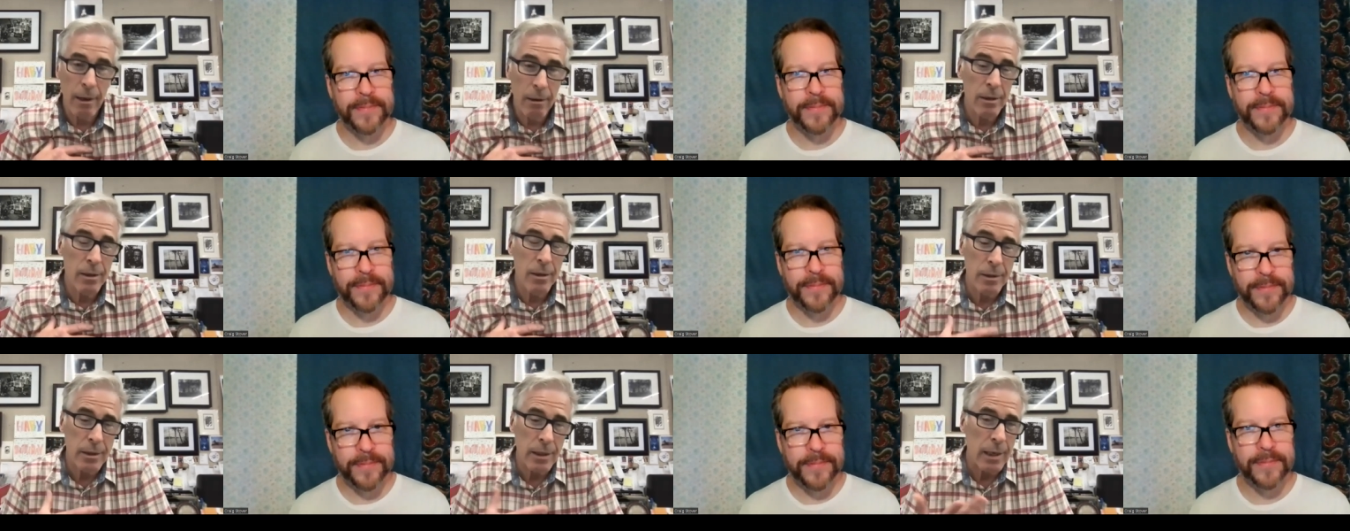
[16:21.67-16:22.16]

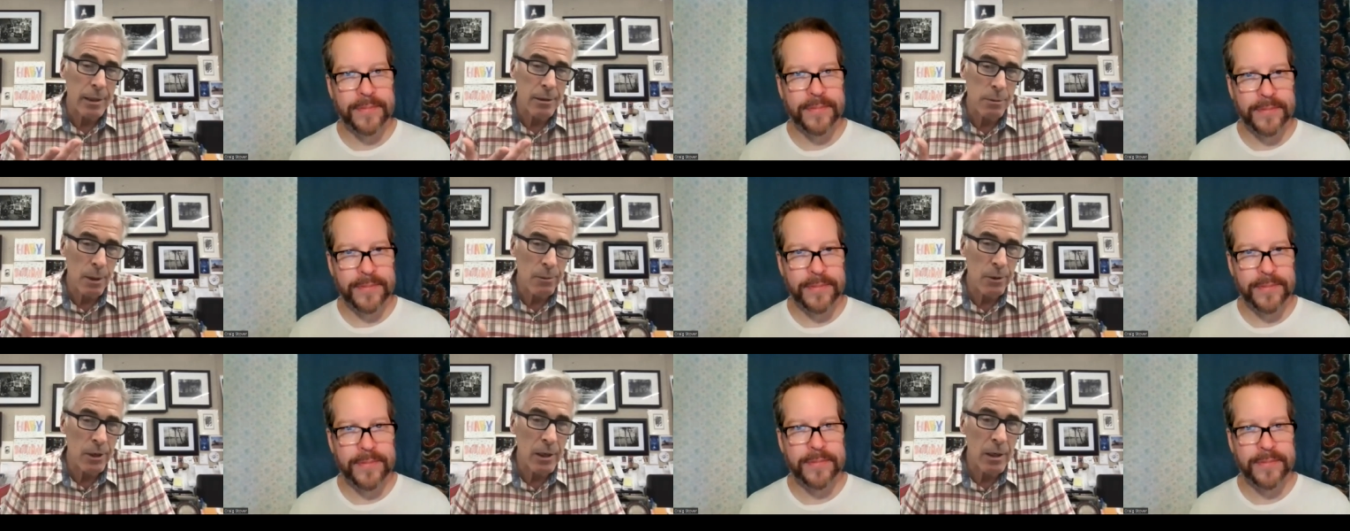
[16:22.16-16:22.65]
Speaker 1: alley, in the case
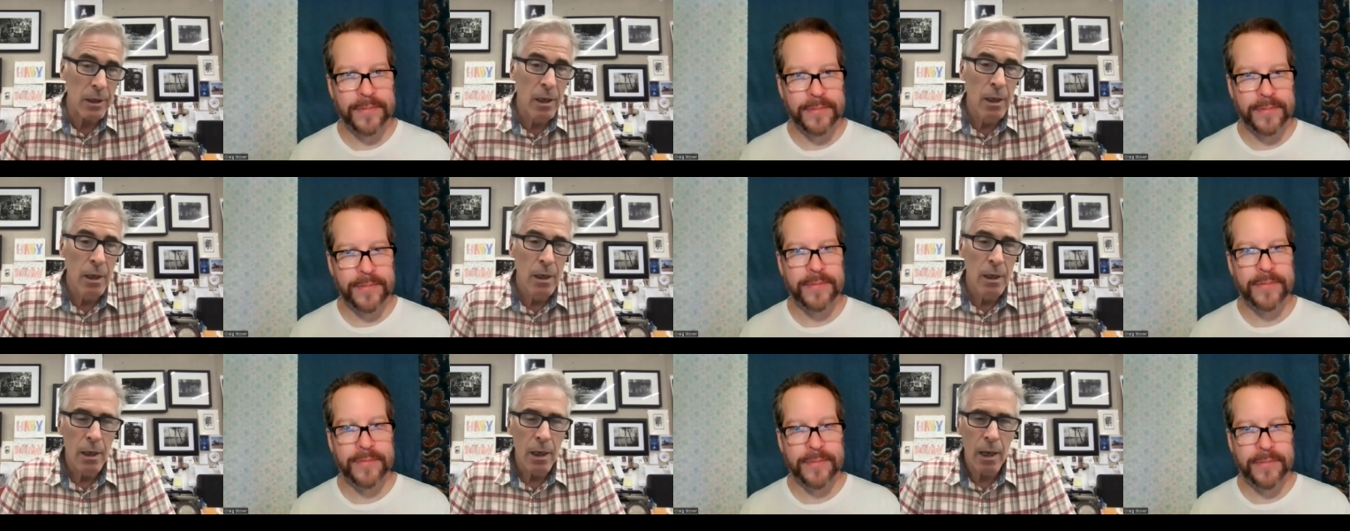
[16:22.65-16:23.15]
may be,
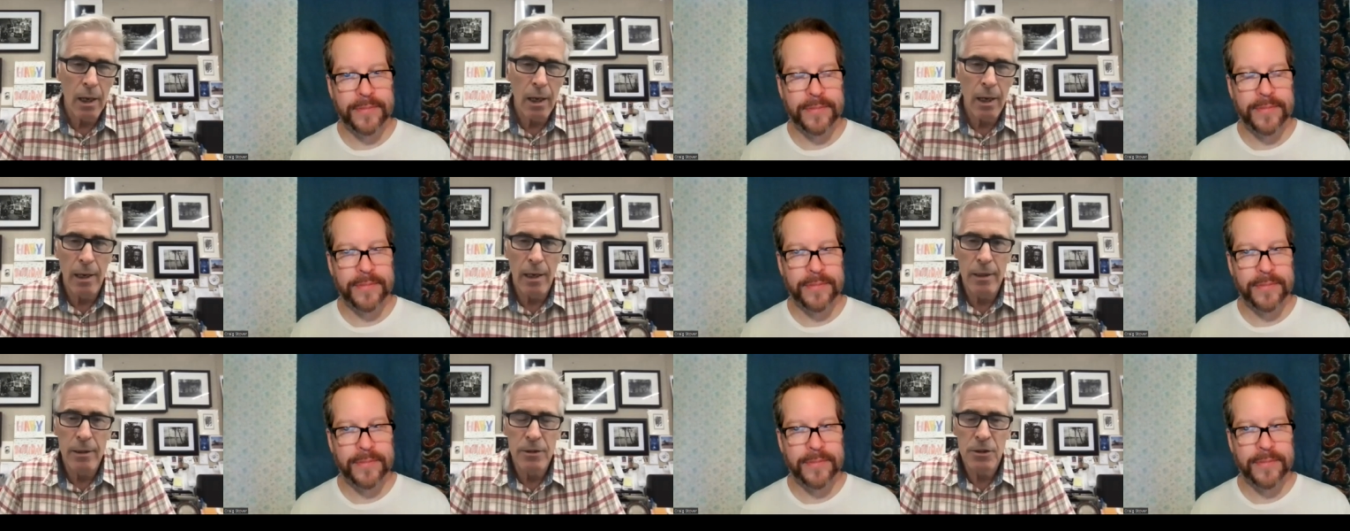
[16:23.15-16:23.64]

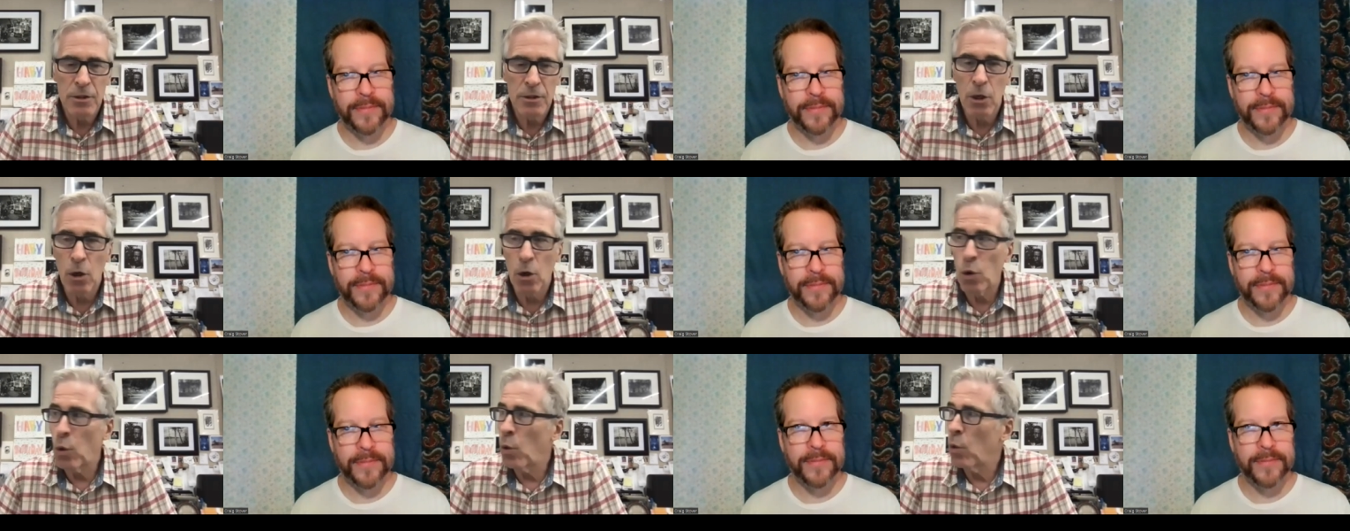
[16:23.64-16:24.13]
and
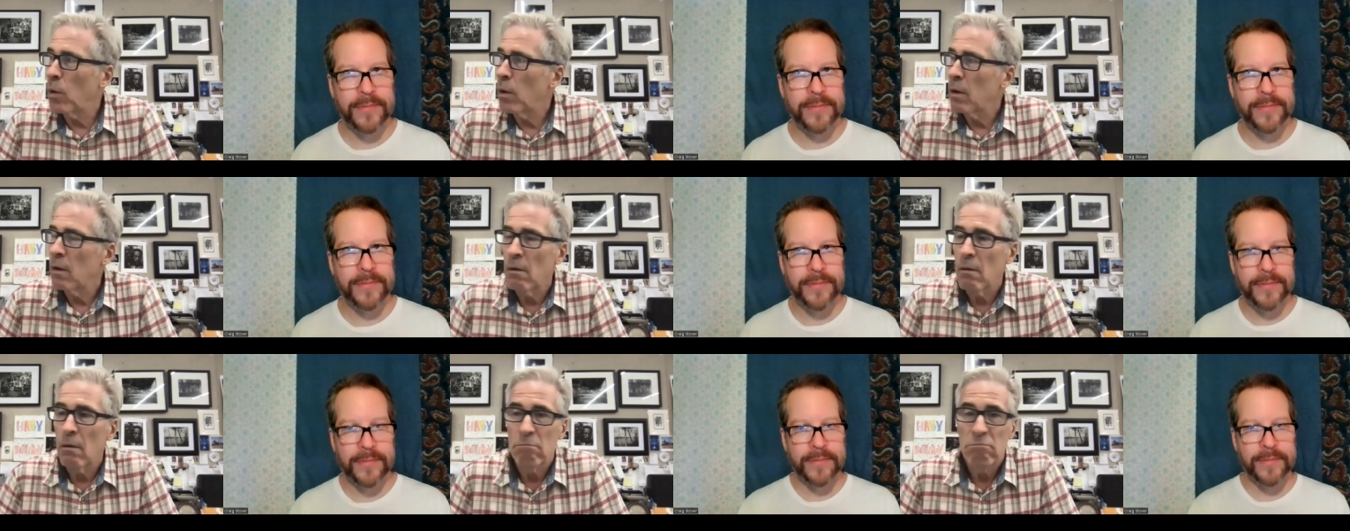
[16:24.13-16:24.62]
so
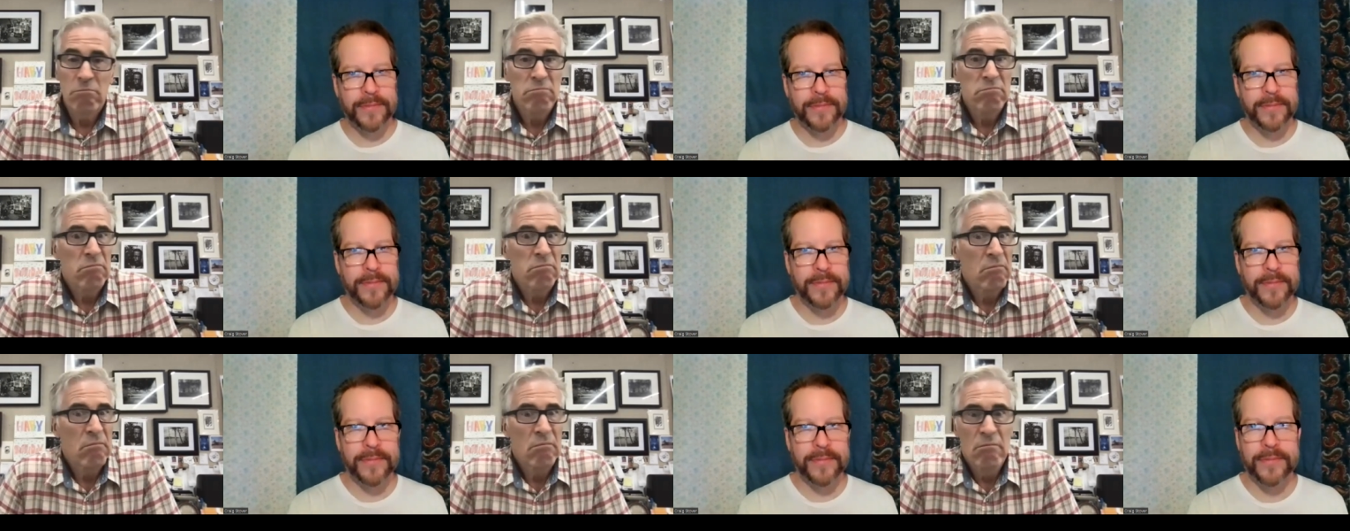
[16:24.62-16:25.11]

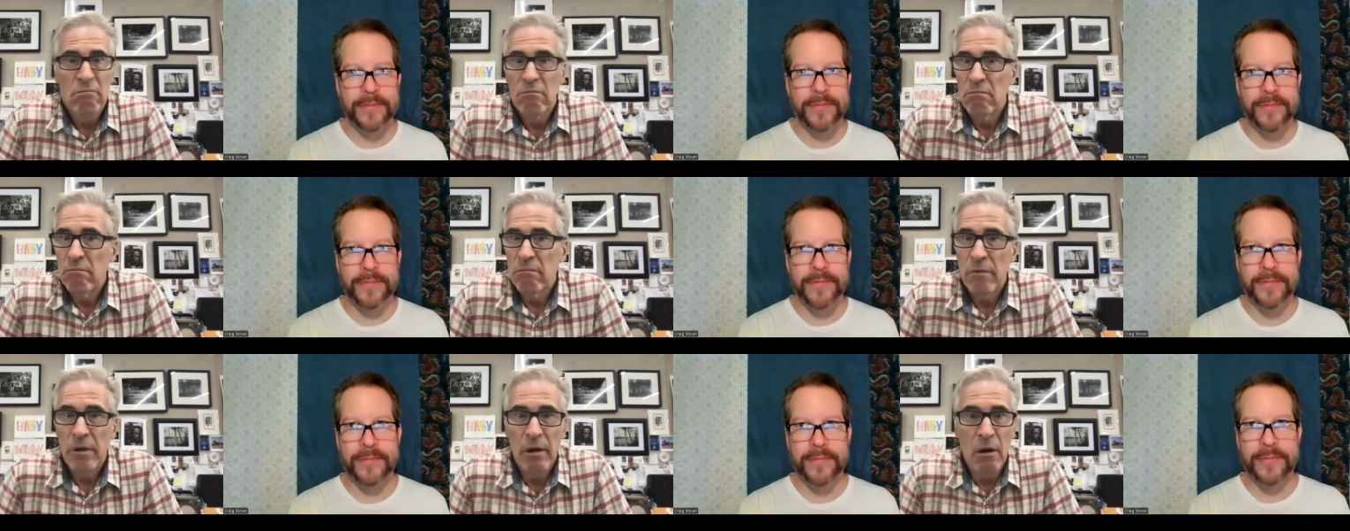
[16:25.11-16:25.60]

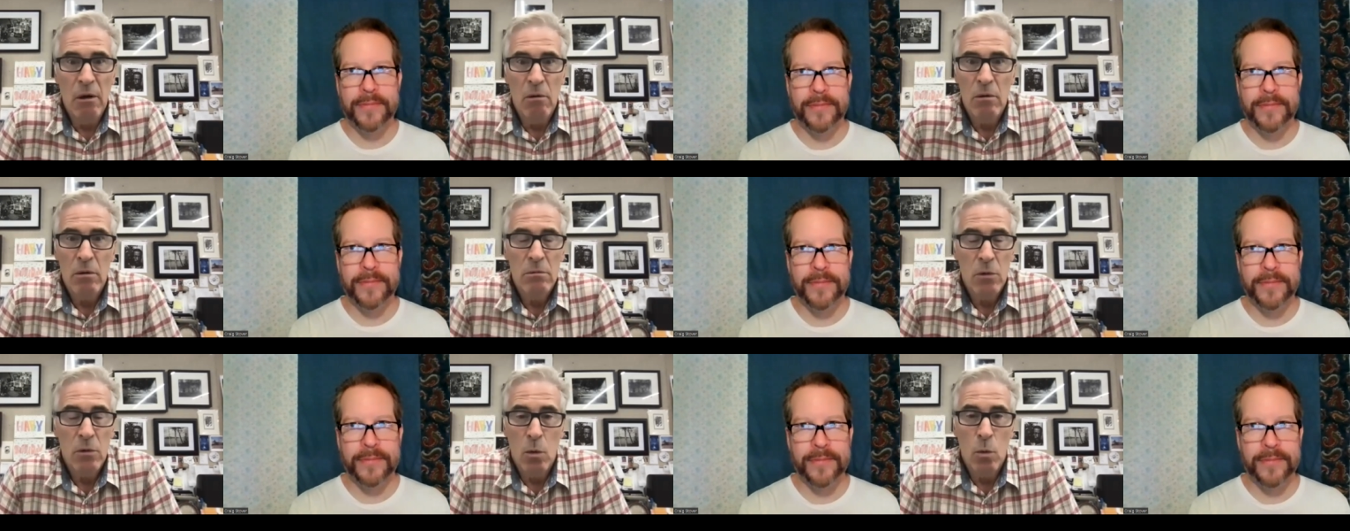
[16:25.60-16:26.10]
you know
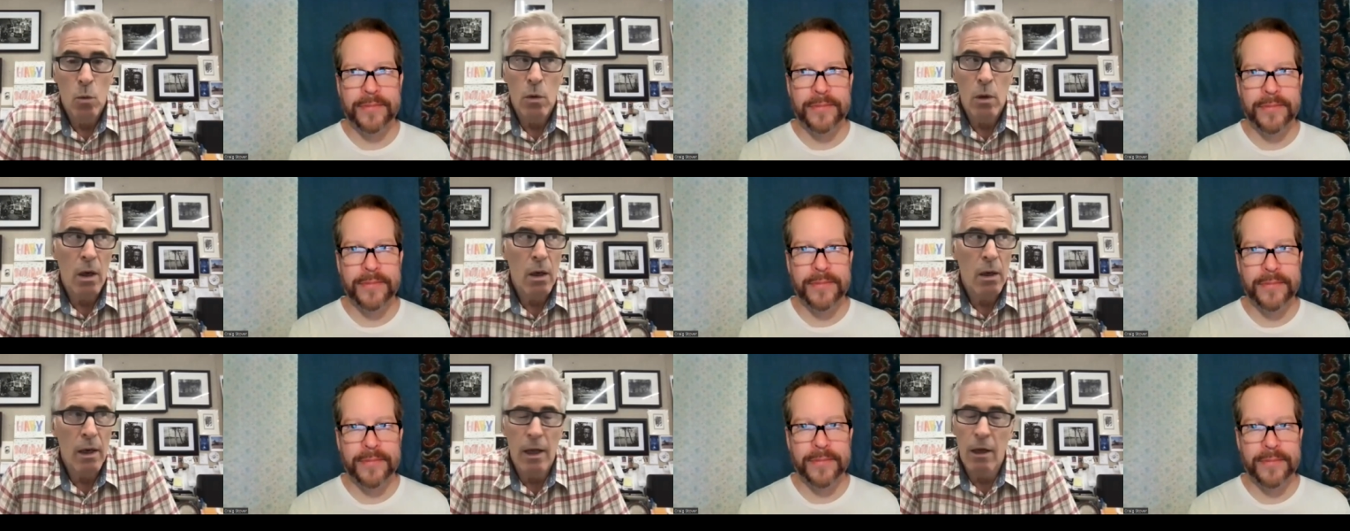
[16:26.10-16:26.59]

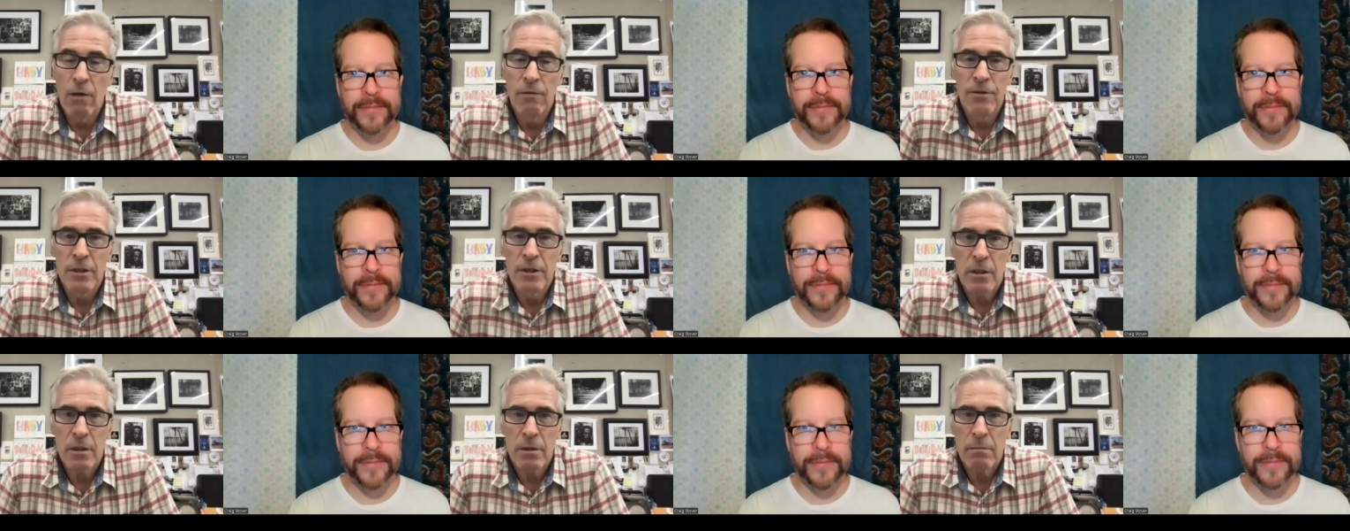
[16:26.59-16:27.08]
uh,
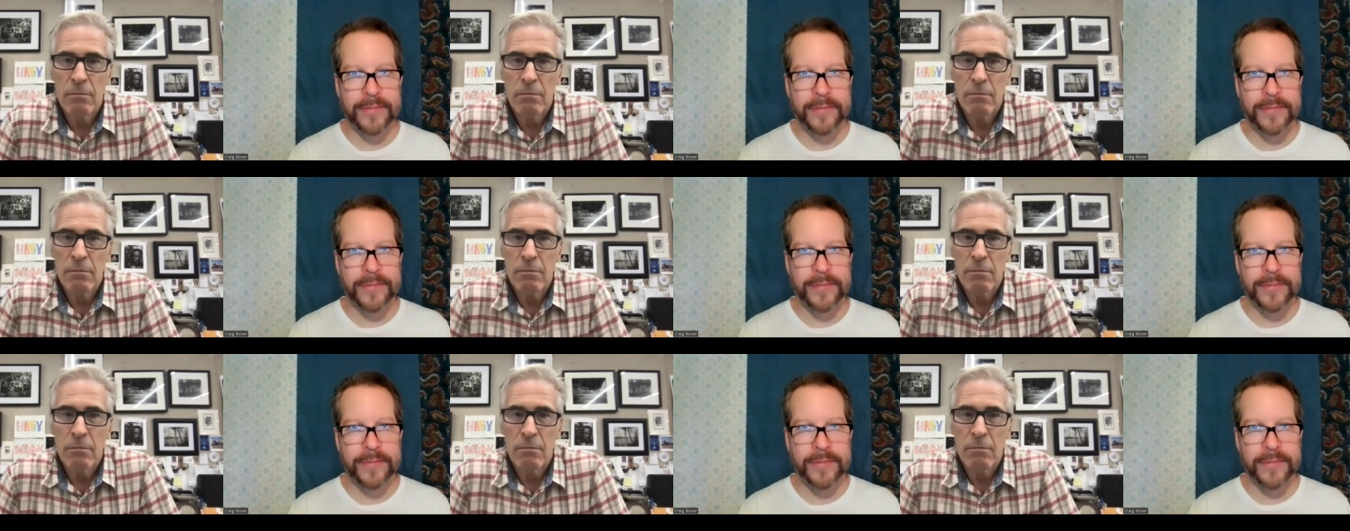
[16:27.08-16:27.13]
Elvis